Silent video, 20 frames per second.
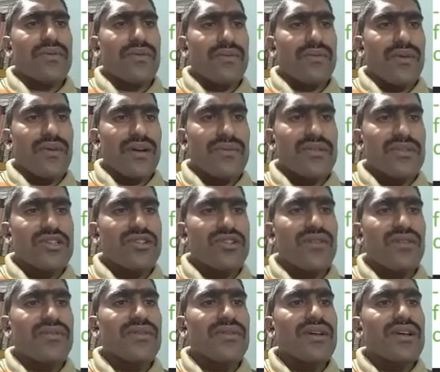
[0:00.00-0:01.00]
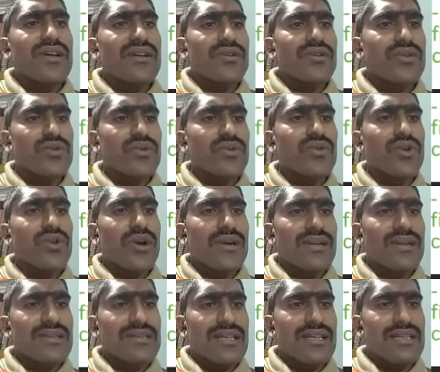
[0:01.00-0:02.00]
formation of two
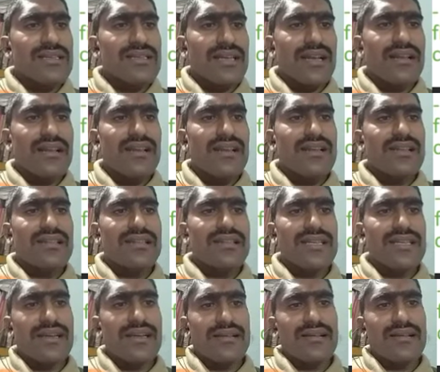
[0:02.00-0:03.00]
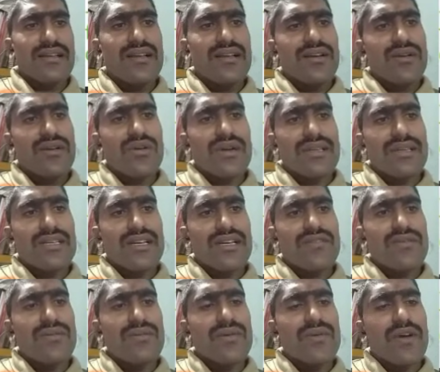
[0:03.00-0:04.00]
daughter cells are there. Okay, there
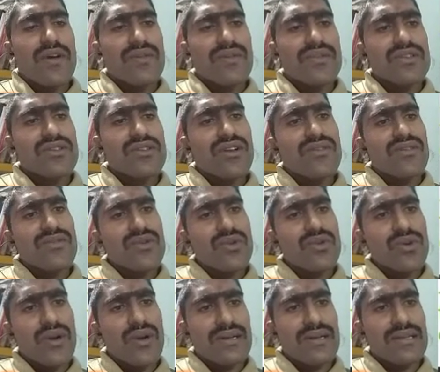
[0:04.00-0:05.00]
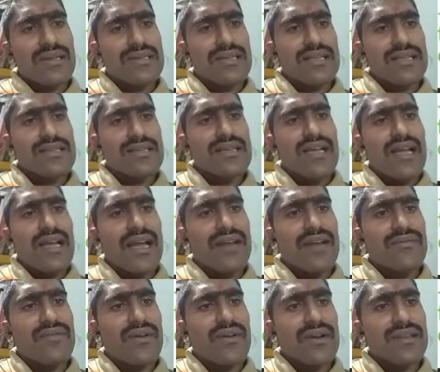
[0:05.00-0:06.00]
will be formation of two daughter cells, and
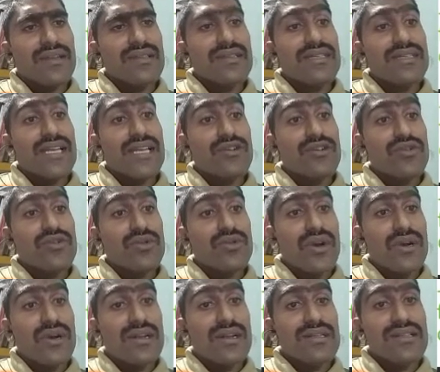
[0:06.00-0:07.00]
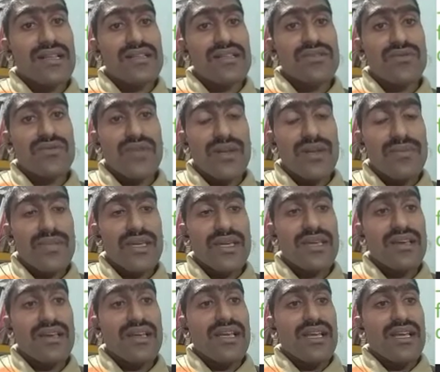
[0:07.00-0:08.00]
for that two daughter cells will
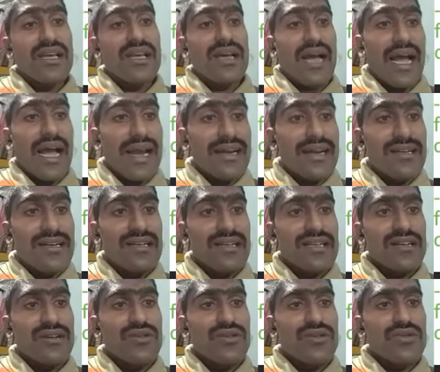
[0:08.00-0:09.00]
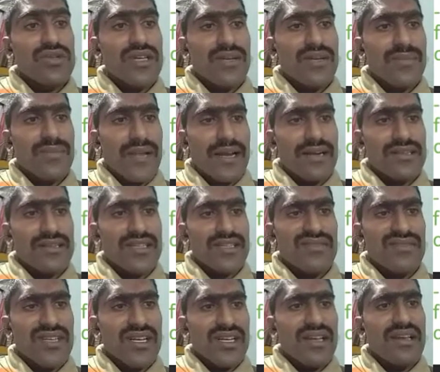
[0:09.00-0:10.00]
be identical to their parents
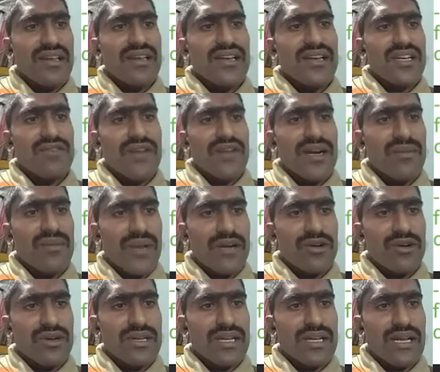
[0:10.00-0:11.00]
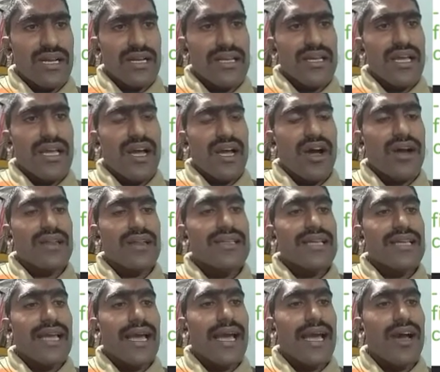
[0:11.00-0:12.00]
if they divide mitotically, or they
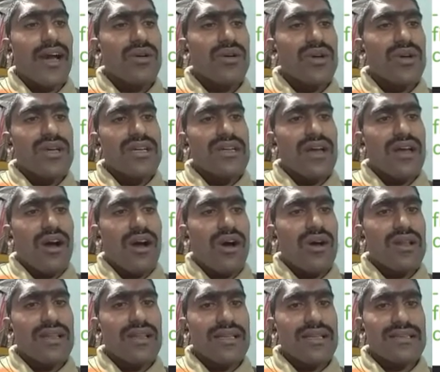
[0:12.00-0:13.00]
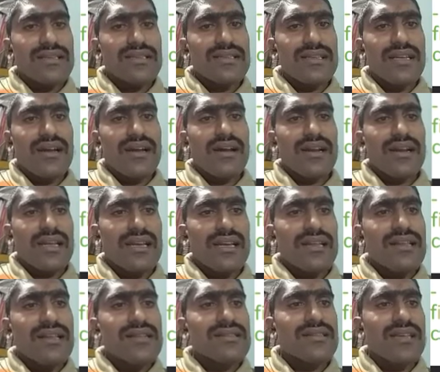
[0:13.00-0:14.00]
have all necessary
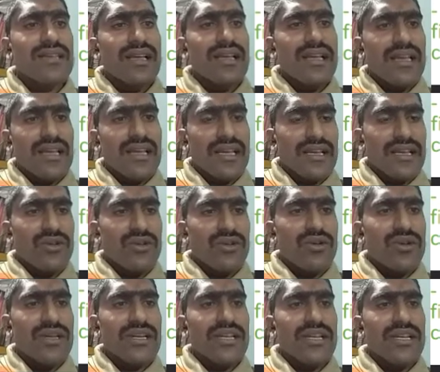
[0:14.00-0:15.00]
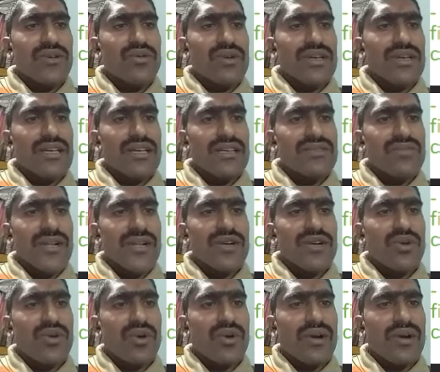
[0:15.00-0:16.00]
organelles including nucleus,
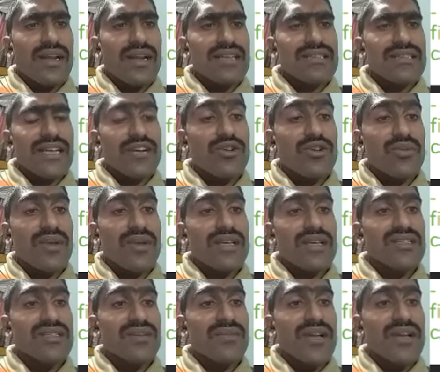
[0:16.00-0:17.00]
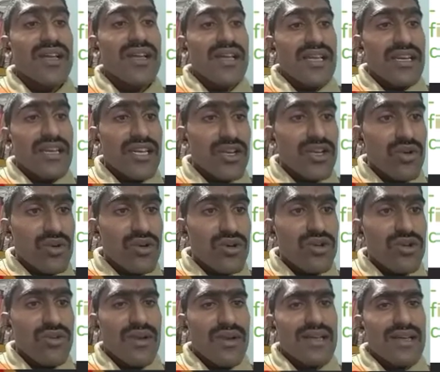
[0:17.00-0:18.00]
mitochondria, cytoplasm,
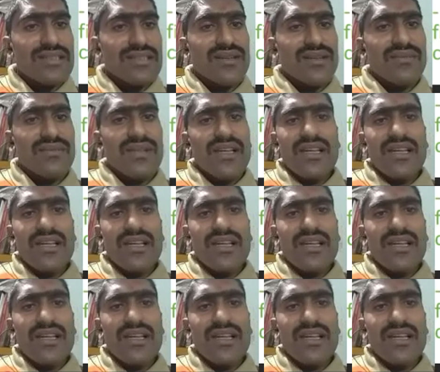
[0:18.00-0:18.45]
nucleoplasm,